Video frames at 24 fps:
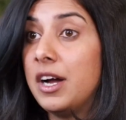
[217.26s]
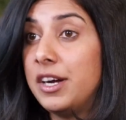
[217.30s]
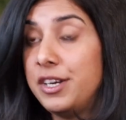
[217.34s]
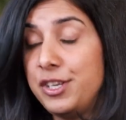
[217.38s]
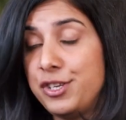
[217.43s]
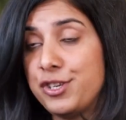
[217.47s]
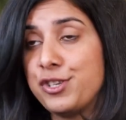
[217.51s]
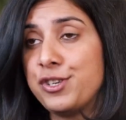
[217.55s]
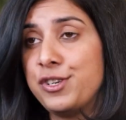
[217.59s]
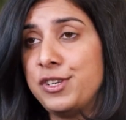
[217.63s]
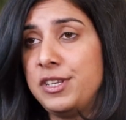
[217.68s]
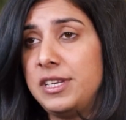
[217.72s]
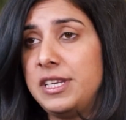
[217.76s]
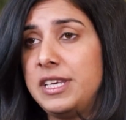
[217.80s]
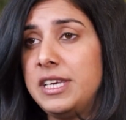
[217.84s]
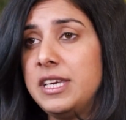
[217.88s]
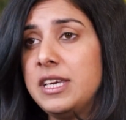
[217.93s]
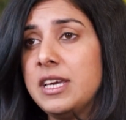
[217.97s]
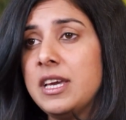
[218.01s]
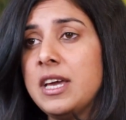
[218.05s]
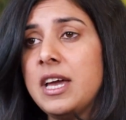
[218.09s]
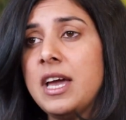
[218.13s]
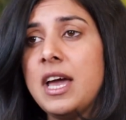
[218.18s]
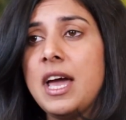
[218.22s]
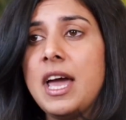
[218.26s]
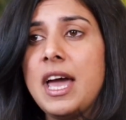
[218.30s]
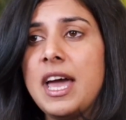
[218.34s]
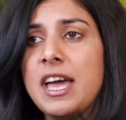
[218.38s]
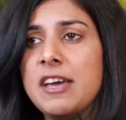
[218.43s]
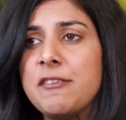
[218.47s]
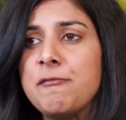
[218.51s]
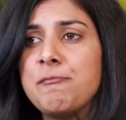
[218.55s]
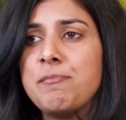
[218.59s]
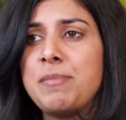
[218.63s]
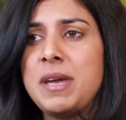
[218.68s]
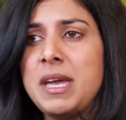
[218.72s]
Additionally,
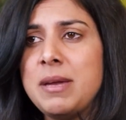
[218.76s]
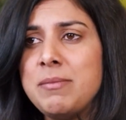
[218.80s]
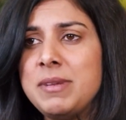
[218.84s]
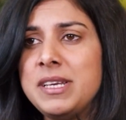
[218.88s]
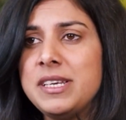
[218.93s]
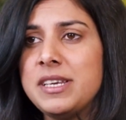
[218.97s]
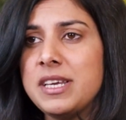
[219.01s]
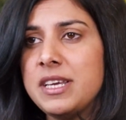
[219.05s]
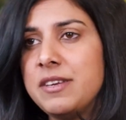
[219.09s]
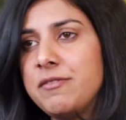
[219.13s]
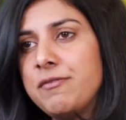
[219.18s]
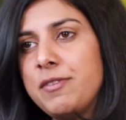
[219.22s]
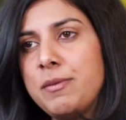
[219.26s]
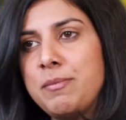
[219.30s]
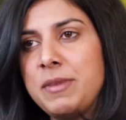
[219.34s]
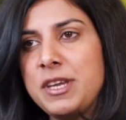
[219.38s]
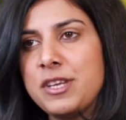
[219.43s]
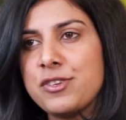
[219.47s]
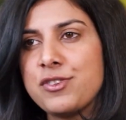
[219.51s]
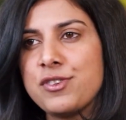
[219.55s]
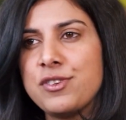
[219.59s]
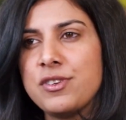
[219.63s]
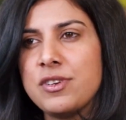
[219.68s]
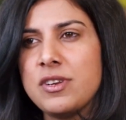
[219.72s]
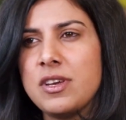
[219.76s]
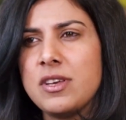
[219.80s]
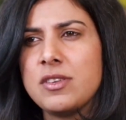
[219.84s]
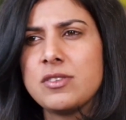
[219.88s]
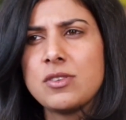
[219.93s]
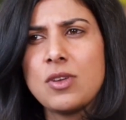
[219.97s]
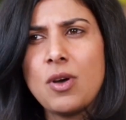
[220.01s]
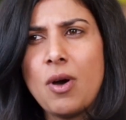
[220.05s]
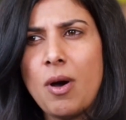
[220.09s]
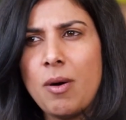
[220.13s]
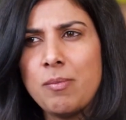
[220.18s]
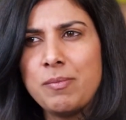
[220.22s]
if payment information is
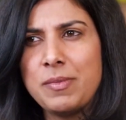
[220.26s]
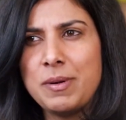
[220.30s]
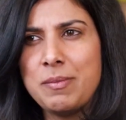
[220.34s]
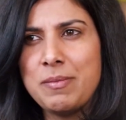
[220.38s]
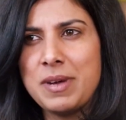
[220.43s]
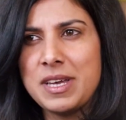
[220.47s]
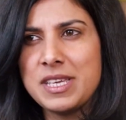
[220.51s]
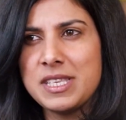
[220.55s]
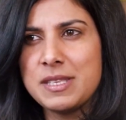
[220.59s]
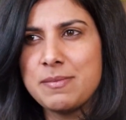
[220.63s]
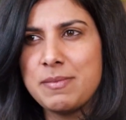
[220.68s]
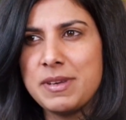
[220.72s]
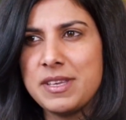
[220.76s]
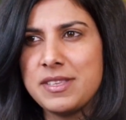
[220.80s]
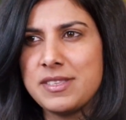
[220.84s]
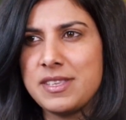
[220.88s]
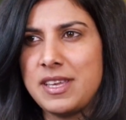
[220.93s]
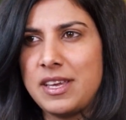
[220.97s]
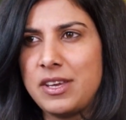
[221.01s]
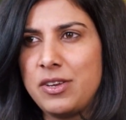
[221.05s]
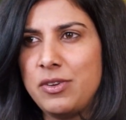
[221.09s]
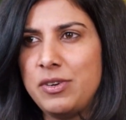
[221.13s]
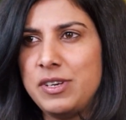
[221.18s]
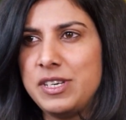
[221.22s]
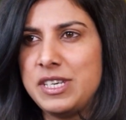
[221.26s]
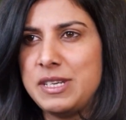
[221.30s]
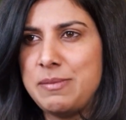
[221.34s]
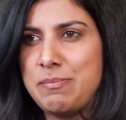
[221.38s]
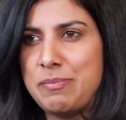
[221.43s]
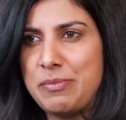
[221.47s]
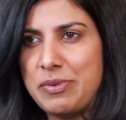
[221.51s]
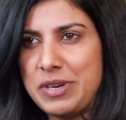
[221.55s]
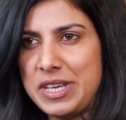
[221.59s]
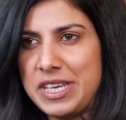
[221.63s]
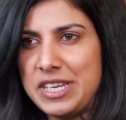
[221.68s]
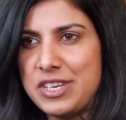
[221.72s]
compromised by a security
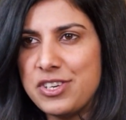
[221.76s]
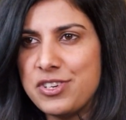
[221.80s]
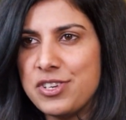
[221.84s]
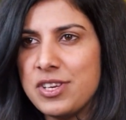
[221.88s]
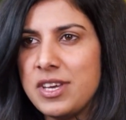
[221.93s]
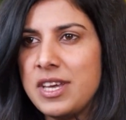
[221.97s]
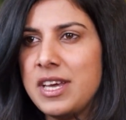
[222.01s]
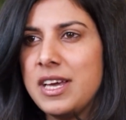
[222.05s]
breach,